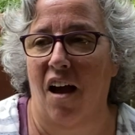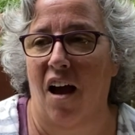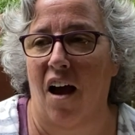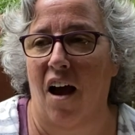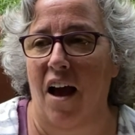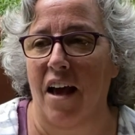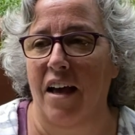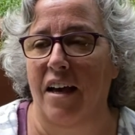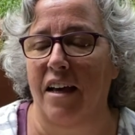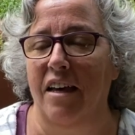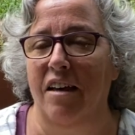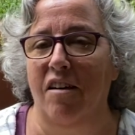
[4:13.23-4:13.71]

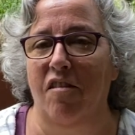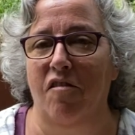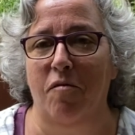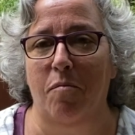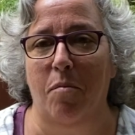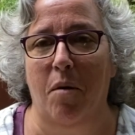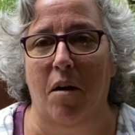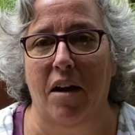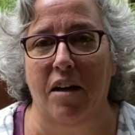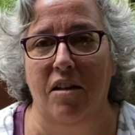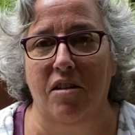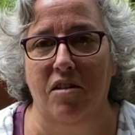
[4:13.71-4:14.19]
I
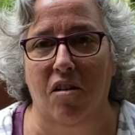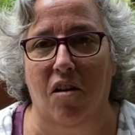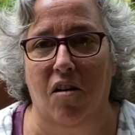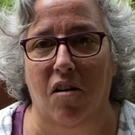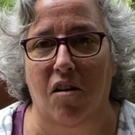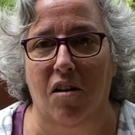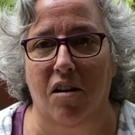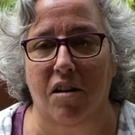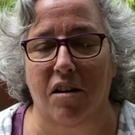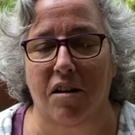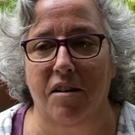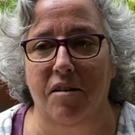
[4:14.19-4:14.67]
give my
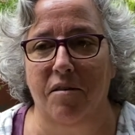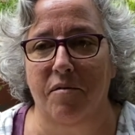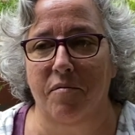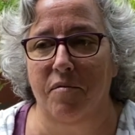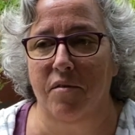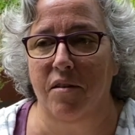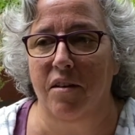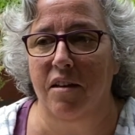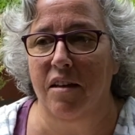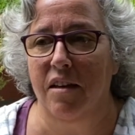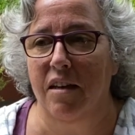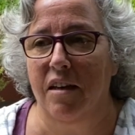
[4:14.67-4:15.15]
dog
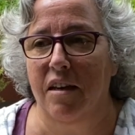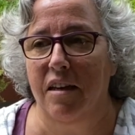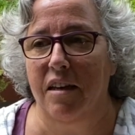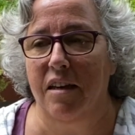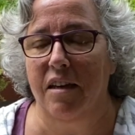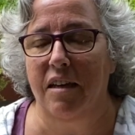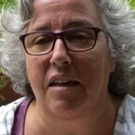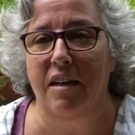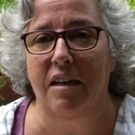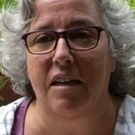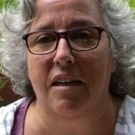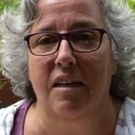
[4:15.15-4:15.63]

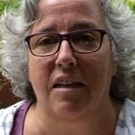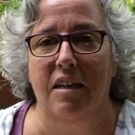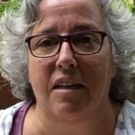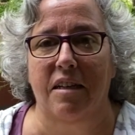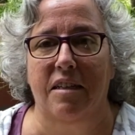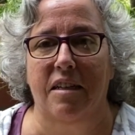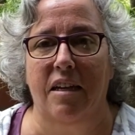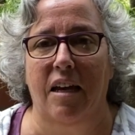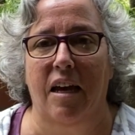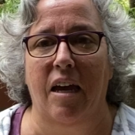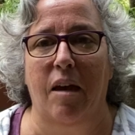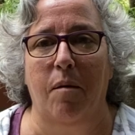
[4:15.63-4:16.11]

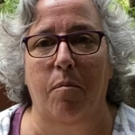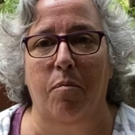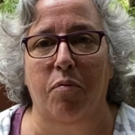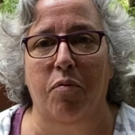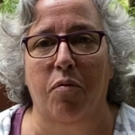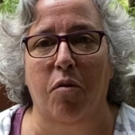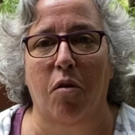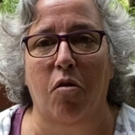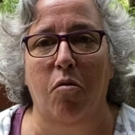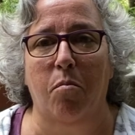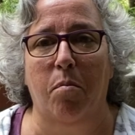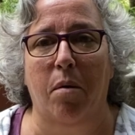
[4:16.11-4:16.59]
is a
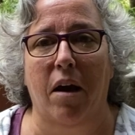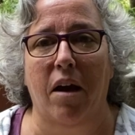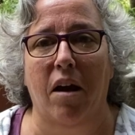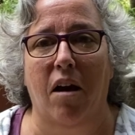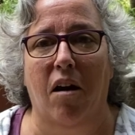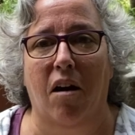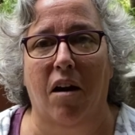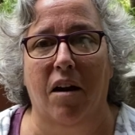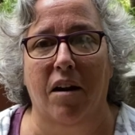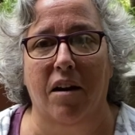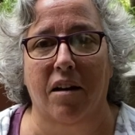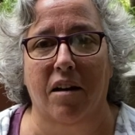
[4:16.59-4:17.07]

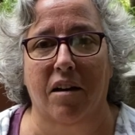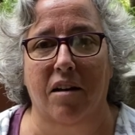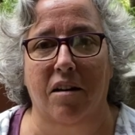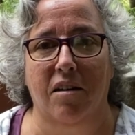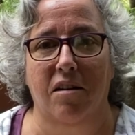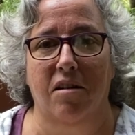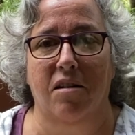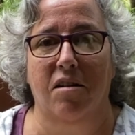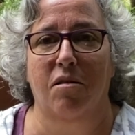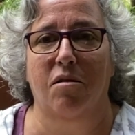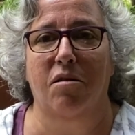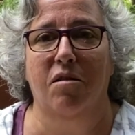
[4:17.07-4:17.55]
probiotic.
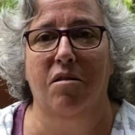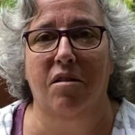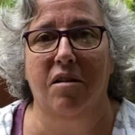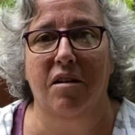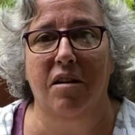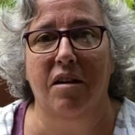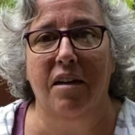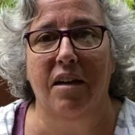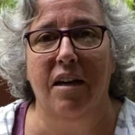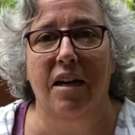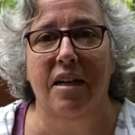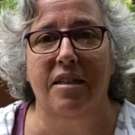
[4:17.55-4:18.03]

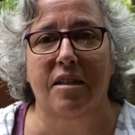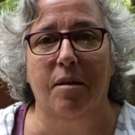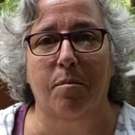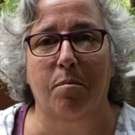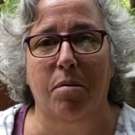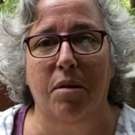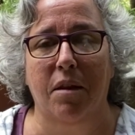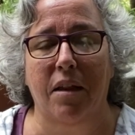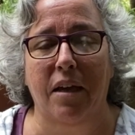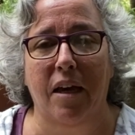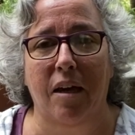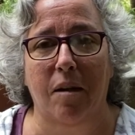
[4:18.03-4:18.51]
It's a
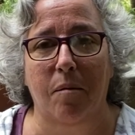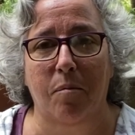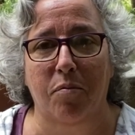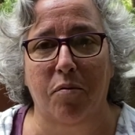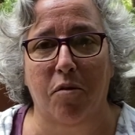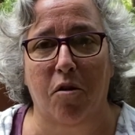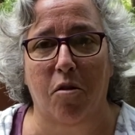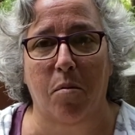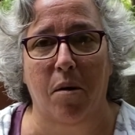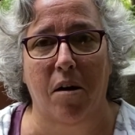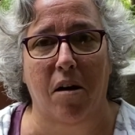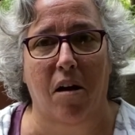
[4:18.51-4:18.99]
plant
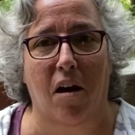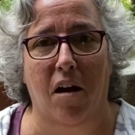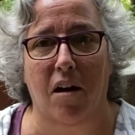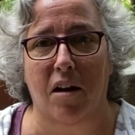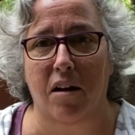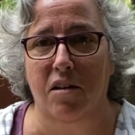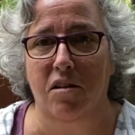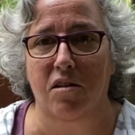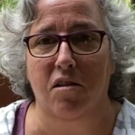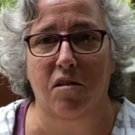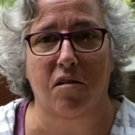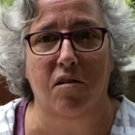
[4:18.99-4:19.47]

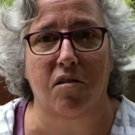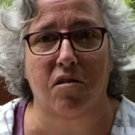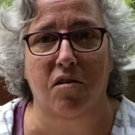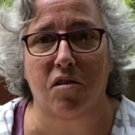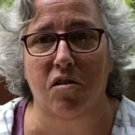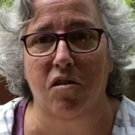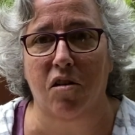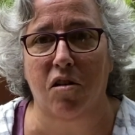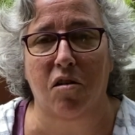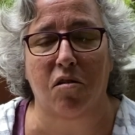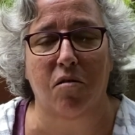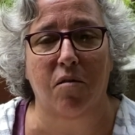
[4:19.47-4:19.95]
probiotic, so
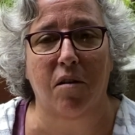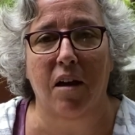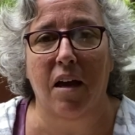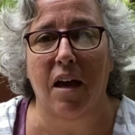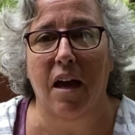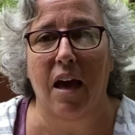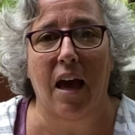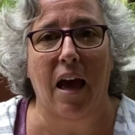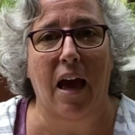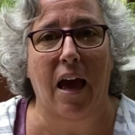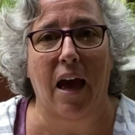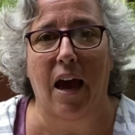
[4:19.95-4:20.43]
there's no
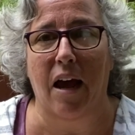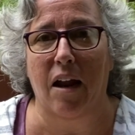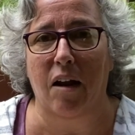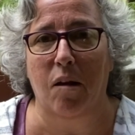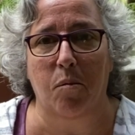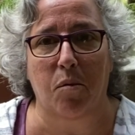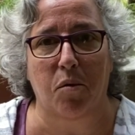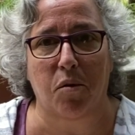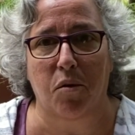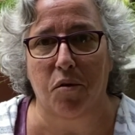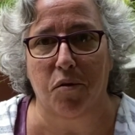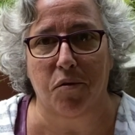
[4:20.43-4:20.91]

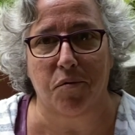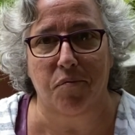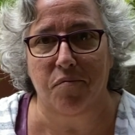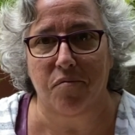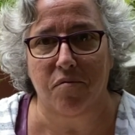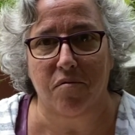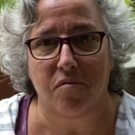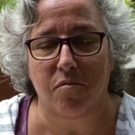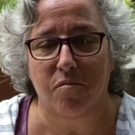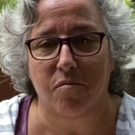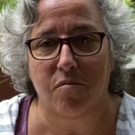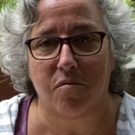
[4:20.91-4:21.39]
animal
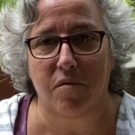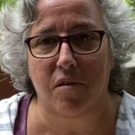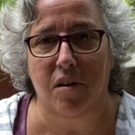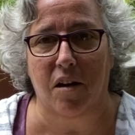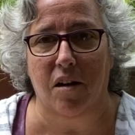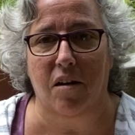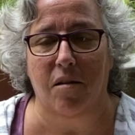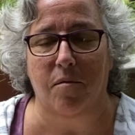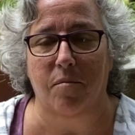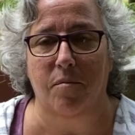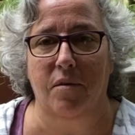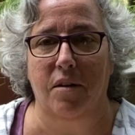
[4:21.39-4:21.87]

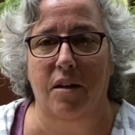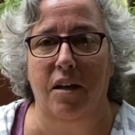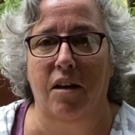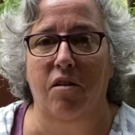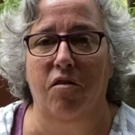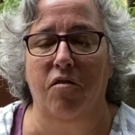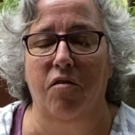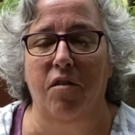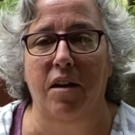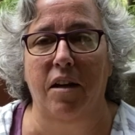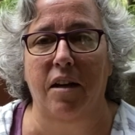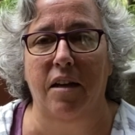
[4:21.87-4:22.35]

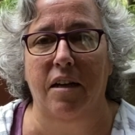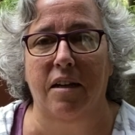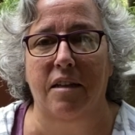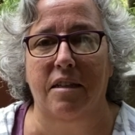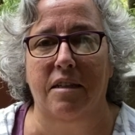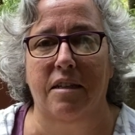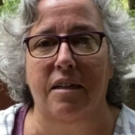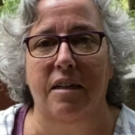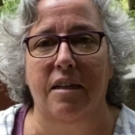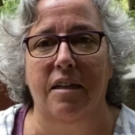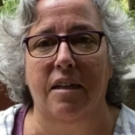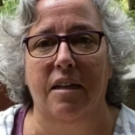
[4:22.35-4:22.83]

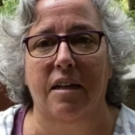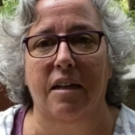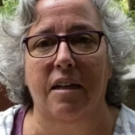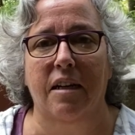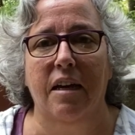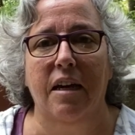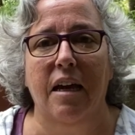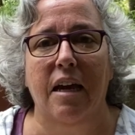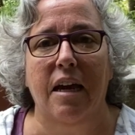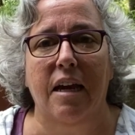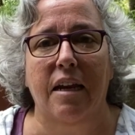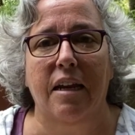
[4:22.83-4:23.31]
ingredients in it.
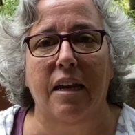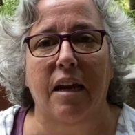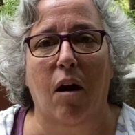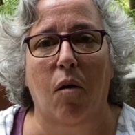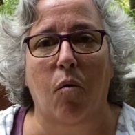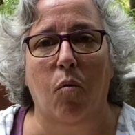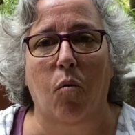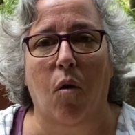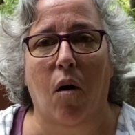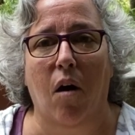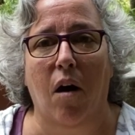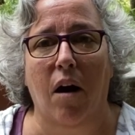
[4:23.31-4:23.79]

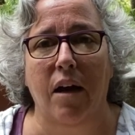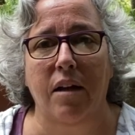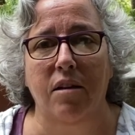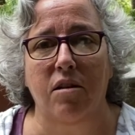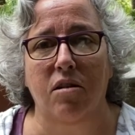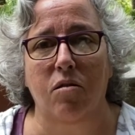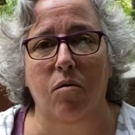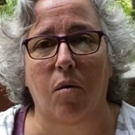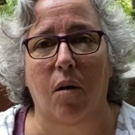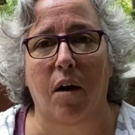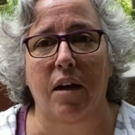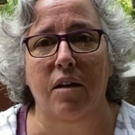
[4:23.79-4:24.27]
Now, why
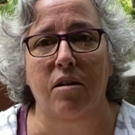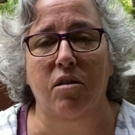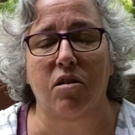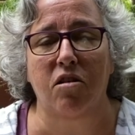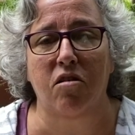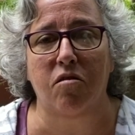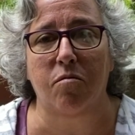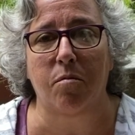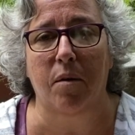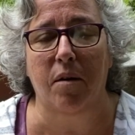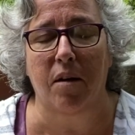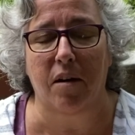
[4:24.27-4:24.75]
do I
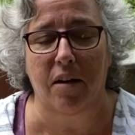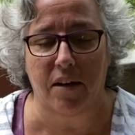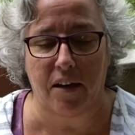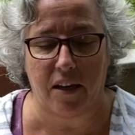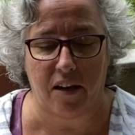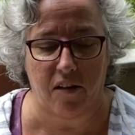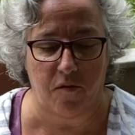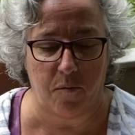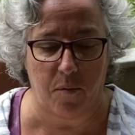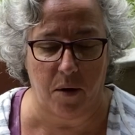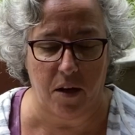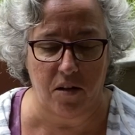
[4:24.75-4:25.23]

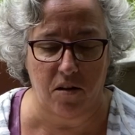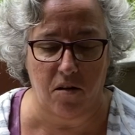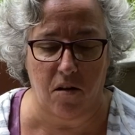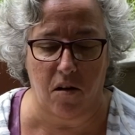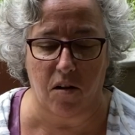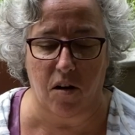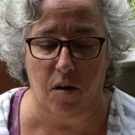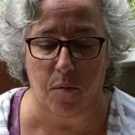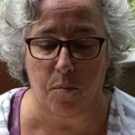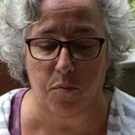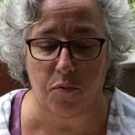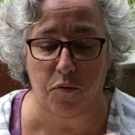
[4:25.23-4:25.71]
give my
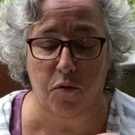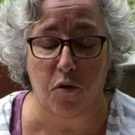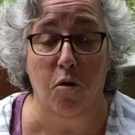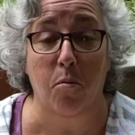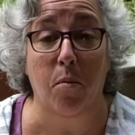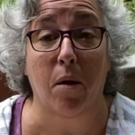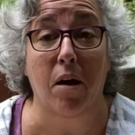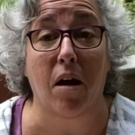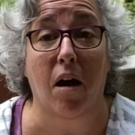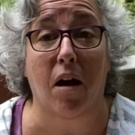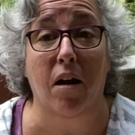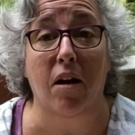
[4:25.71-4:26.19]
dog a
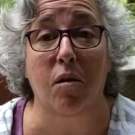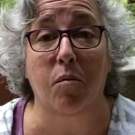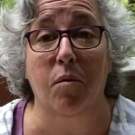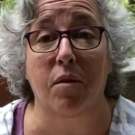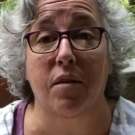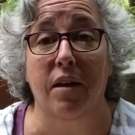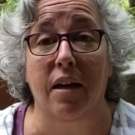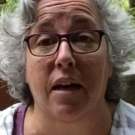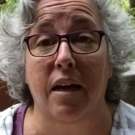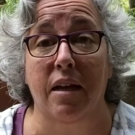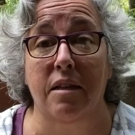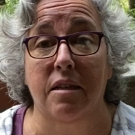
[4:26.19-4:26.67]
probiotic
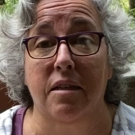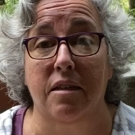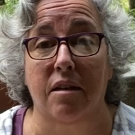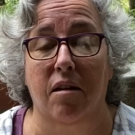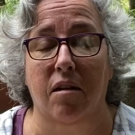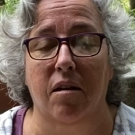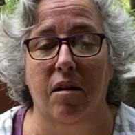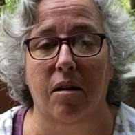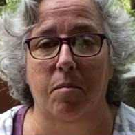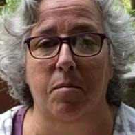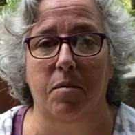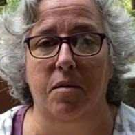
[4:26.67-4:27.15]
with
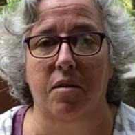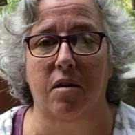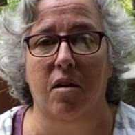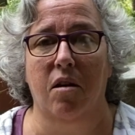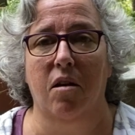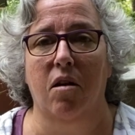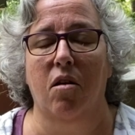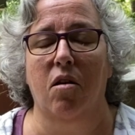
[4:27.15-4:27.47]
enzymes?